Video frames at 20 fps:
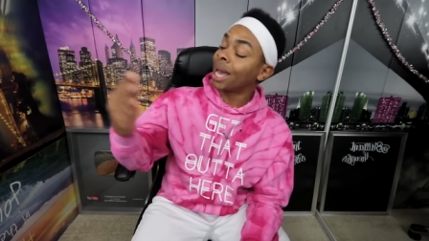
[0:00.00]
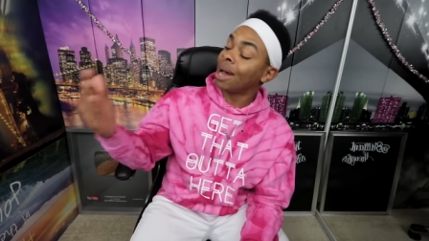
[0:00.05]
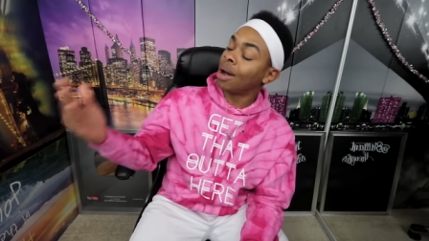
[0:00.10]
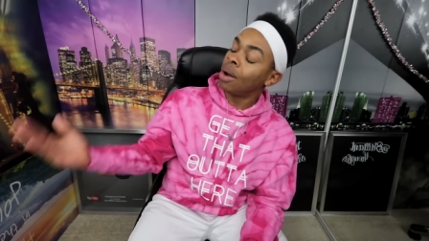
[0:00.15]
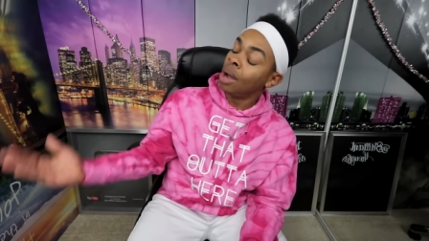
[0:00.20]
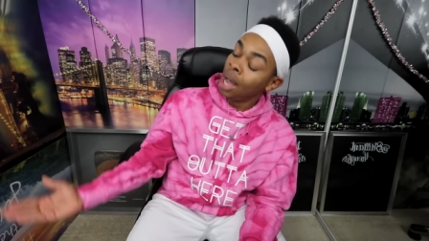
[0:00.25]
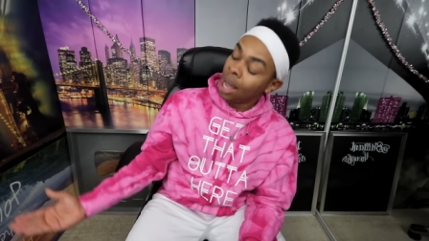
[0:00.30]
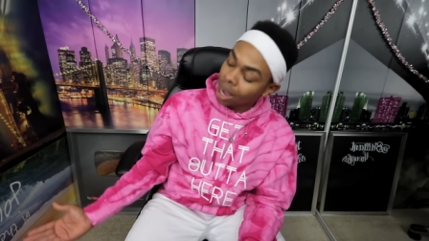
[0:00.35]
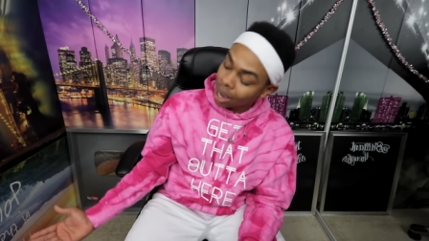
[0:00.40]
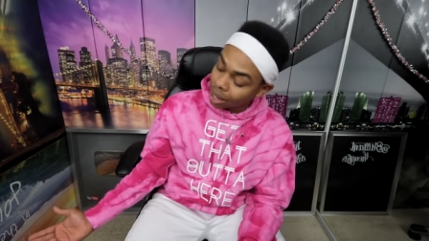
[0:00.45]

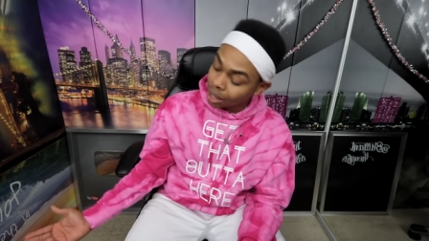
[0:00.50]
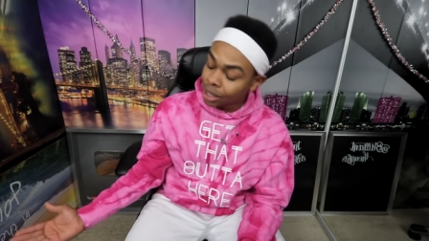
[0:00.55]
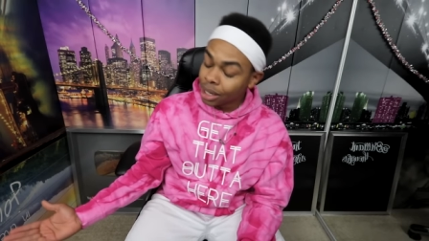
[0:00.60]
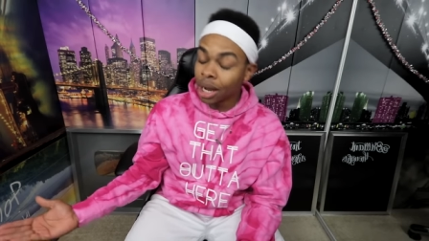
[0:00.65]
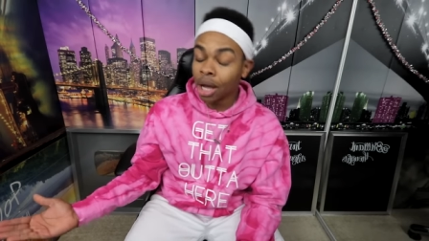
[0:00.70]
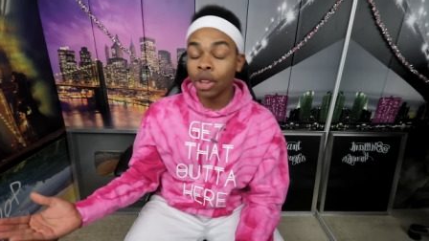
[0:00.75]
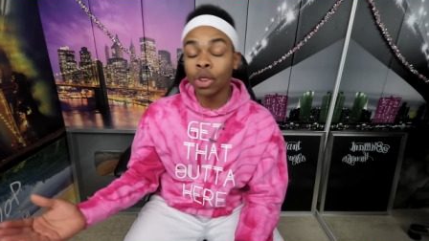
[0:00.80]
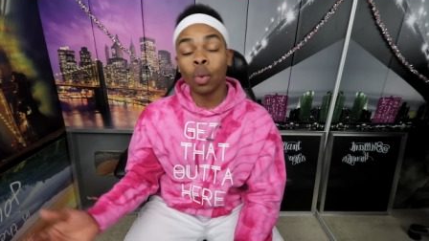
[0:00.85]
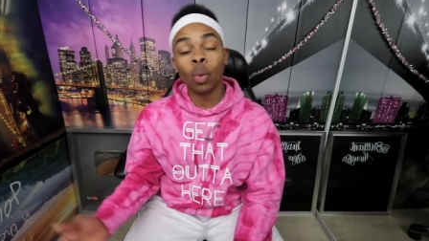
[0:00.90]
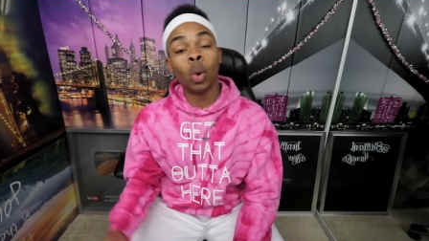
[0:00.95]
out
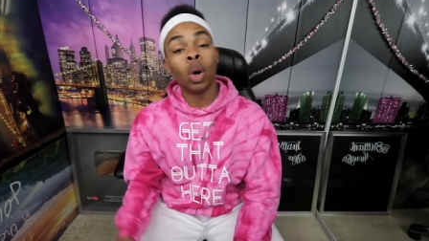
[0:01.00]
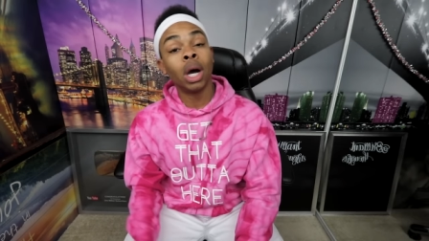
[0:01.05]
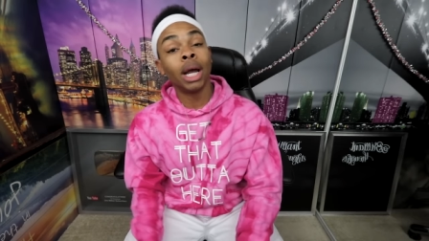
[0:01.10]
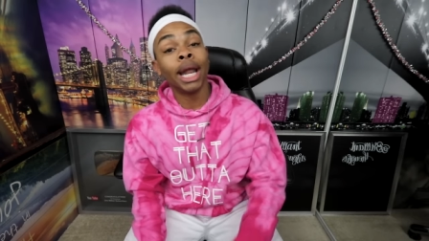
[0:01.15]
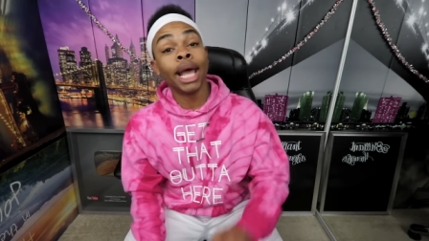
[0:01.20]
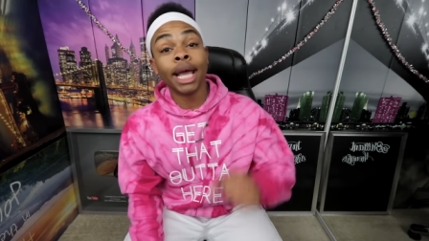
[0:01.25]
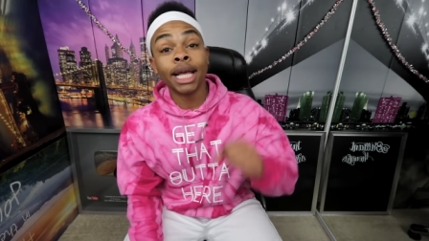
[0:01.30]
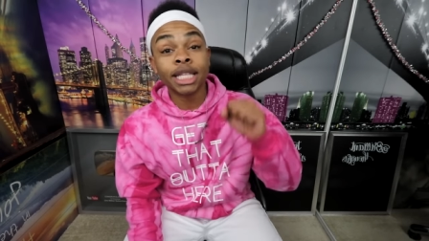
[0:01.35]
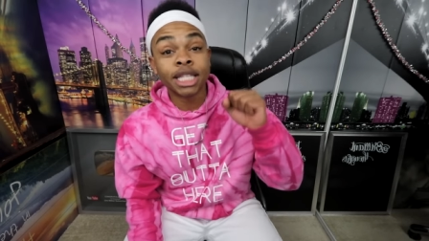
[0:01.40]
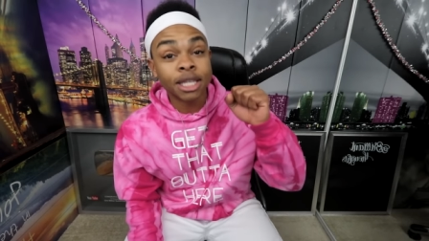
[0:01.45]
another one
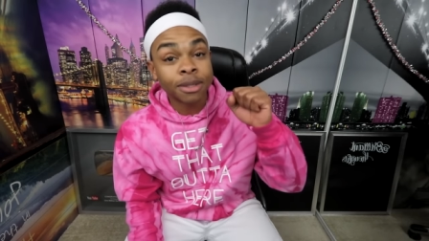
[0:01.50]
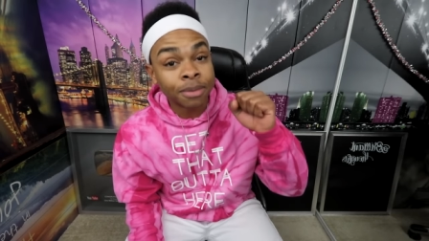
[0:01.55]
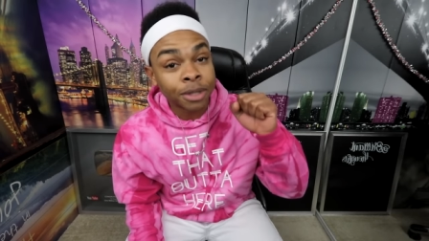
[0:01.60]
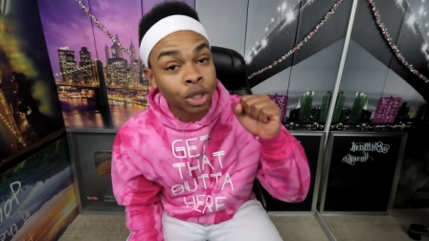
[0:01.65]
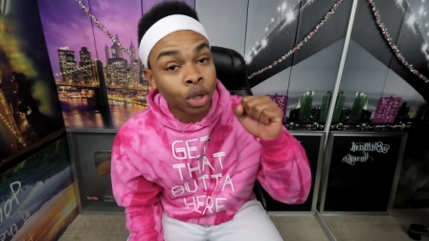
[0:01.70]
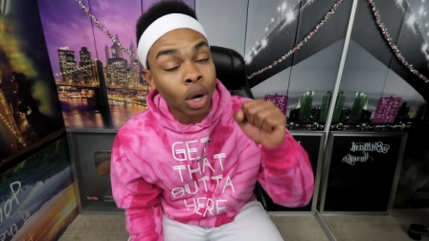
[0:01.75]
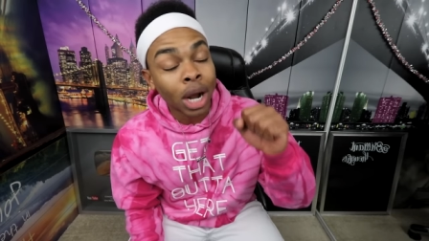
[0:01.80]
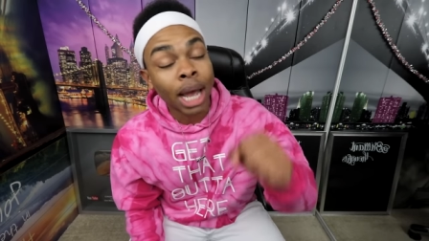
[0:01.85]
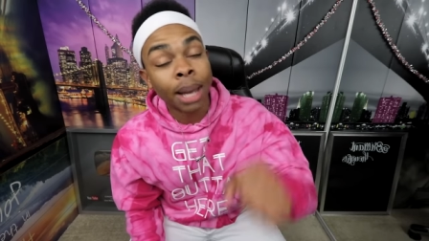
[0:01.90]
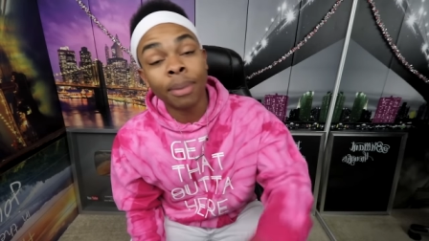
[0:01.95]
and
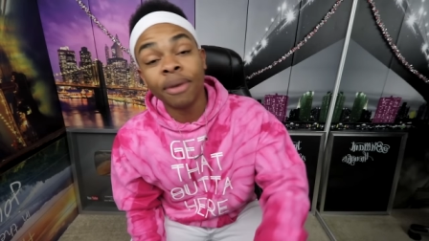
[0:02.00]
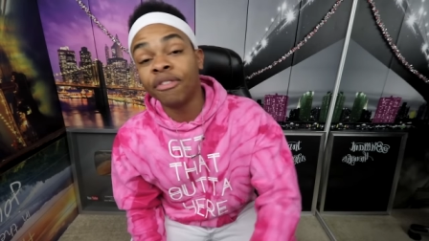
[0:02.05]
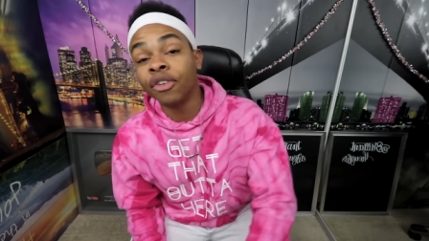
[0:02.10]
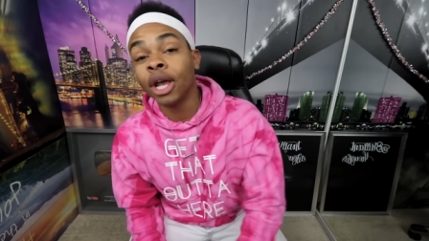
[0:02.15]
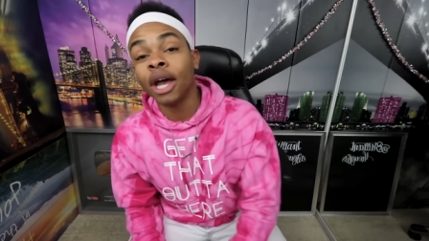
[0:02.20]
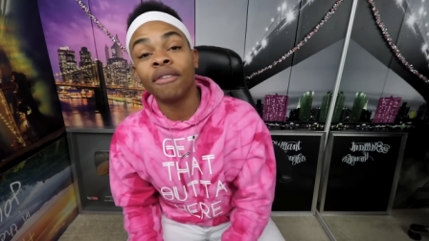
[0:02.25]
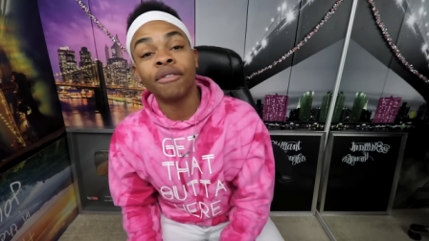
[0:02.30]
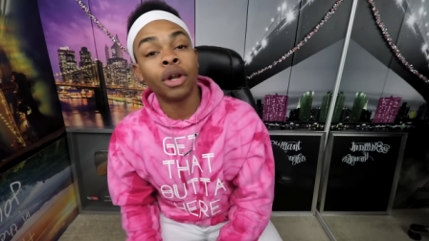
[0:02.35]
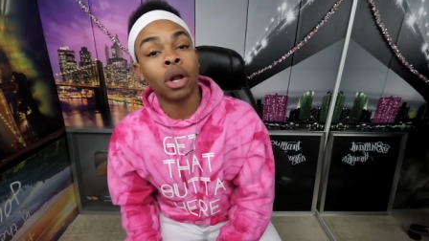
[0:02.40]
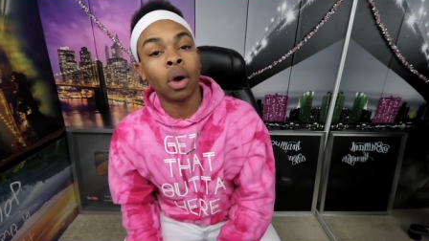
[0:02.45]
subscribe if you
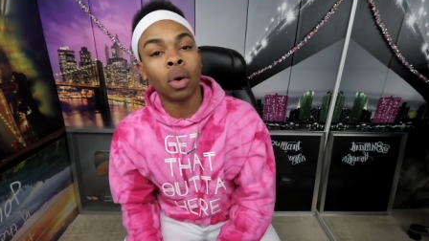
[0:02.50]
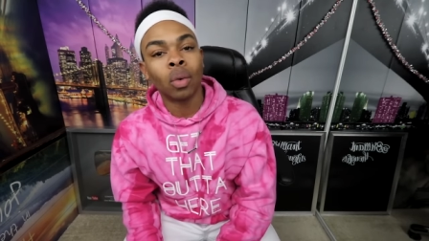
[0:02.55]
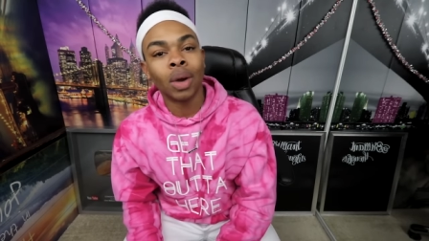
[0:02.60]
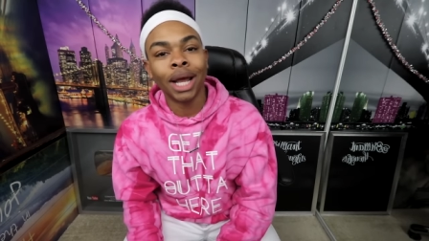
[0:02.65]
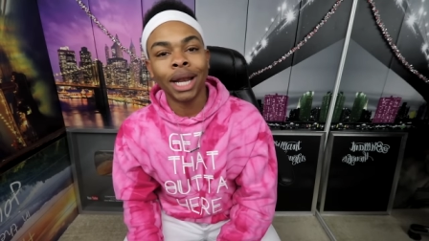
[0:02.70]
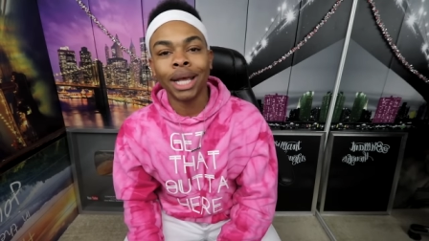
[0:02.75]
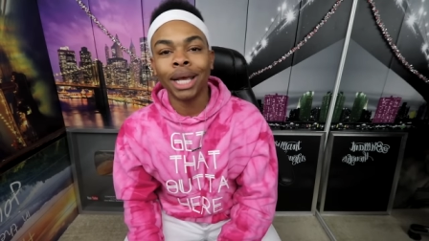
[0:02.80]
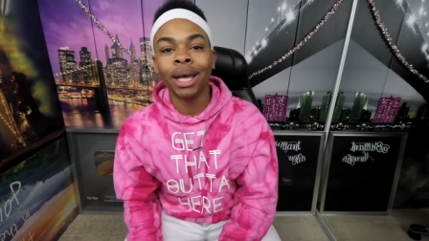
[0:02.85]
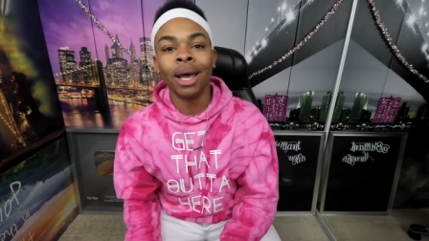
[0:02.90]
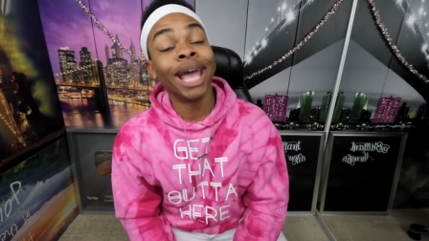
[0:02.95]
haven't already.